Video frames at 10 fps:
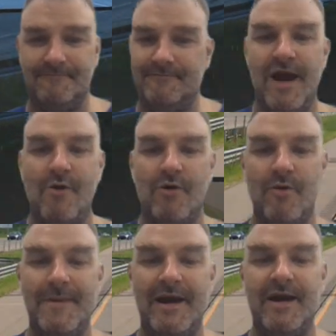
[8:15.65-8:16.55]
And now
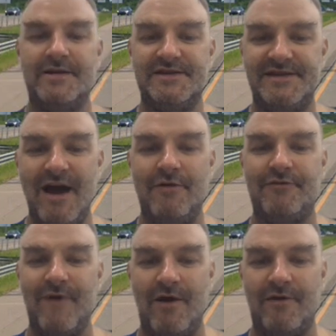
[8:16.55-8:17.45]
we're meeting
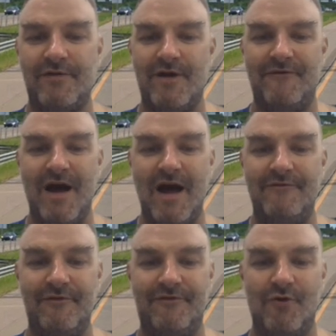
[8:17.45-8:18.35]
South Route
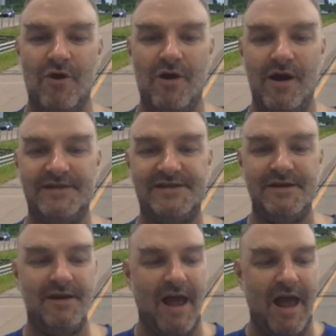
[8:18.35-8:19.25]
35 for
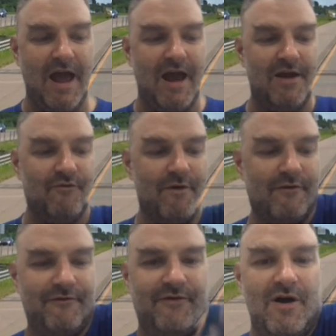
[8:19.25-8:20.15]
Hudson and
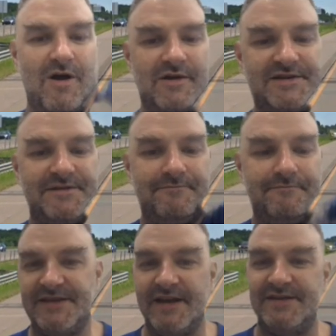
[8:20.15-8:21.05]
River Falls.
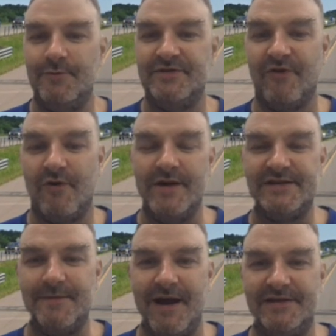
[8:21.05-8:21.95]
This exit was
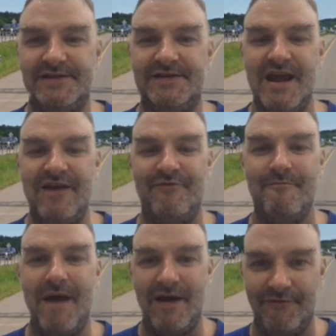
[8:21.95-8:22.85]
requested by Steve
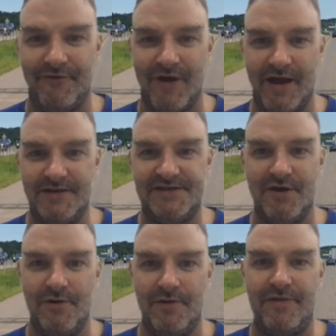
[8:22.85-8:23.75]
Manfred,
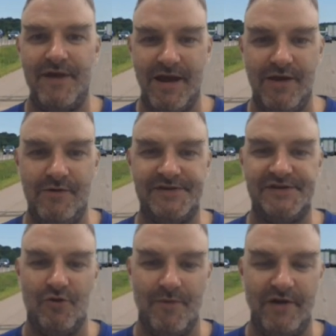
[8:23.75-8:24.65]
so thank you
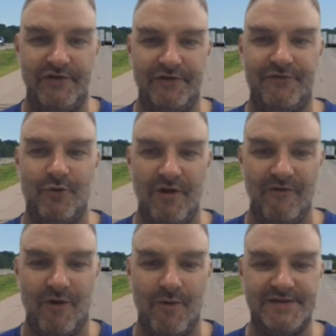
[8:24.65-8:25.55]
so much for your
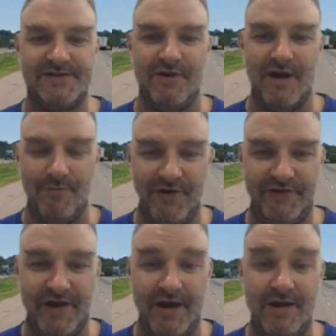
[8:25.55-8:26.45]
request, sir. I
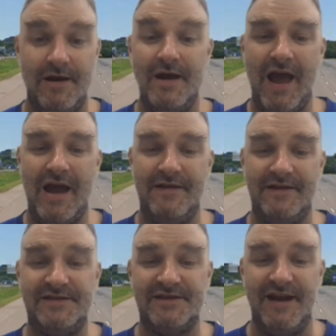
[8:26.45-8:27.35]
appreciate it. And
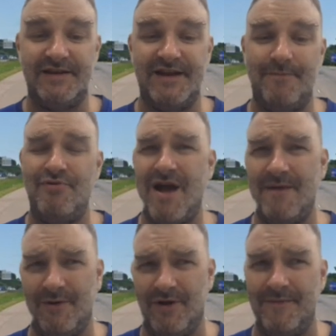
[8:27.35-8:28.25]
this is an exit I
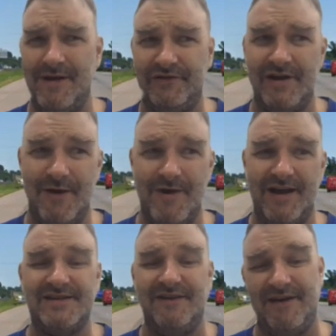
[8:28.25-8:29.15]
probably would have mentioned
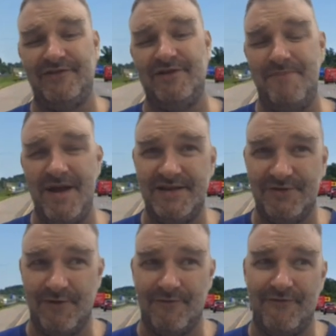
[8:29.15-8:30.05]
anyway, because I've actually been
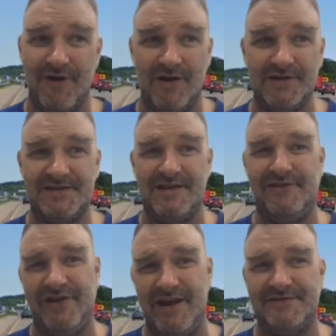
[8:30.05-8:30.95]
to River Falls. The
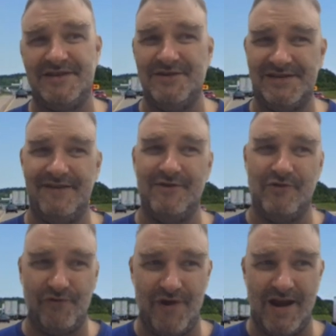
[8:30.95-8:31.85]
Chiefs used to have
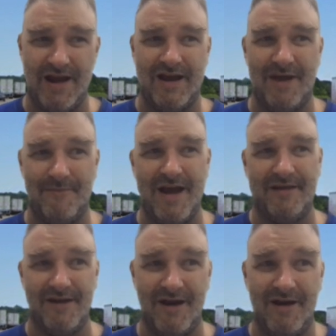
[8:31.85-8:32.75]
their training camp
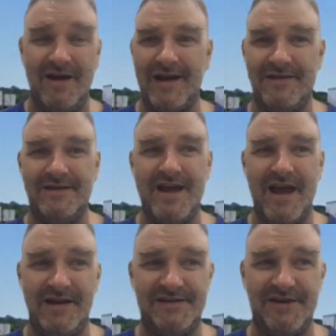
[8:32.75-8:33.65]
back there back in the
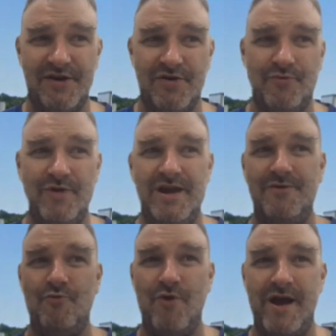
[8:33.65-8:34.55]
day, so
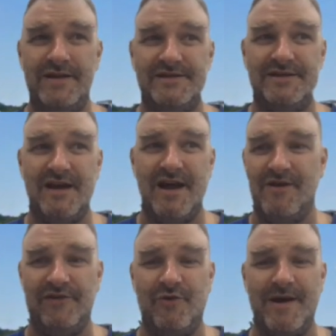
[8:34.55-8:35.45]
we went
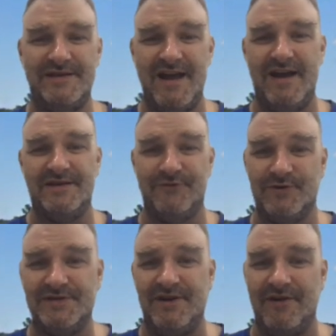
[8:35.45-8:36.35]
during Joe Montana's
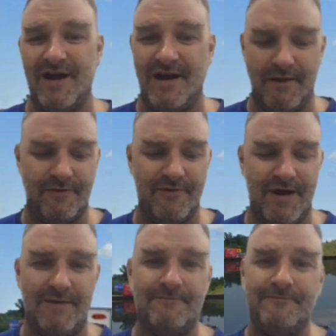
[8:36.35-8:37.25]
first year in
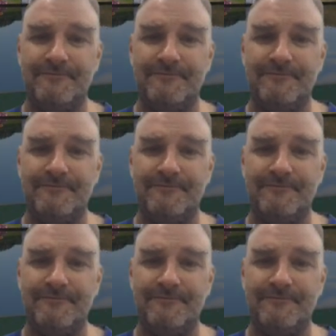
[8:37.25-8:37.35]
'93.